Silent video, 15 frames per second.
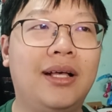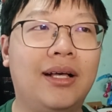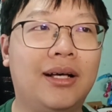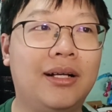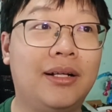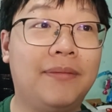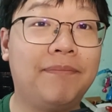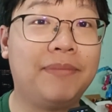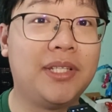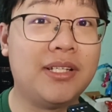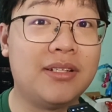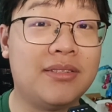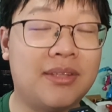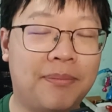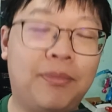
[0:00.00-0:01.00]

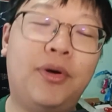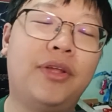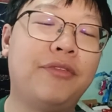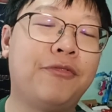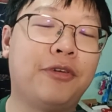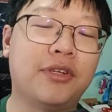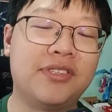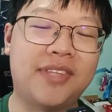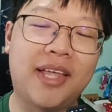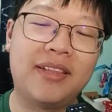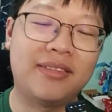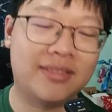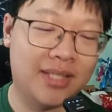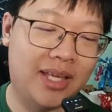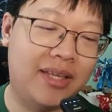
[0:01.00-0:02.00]
the support for
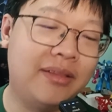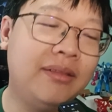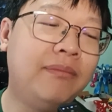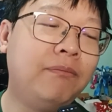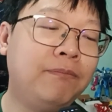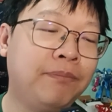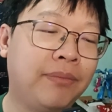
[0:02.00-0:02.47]
set 10.